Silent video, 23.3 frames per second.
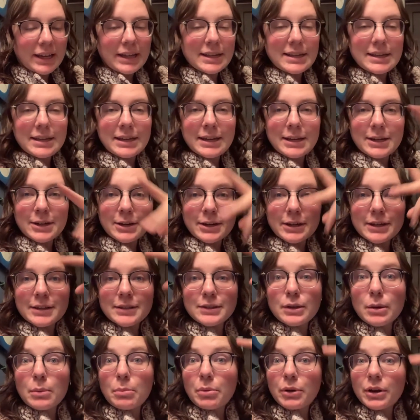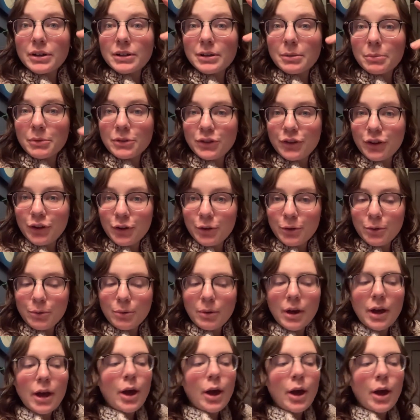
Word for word: here is book number two.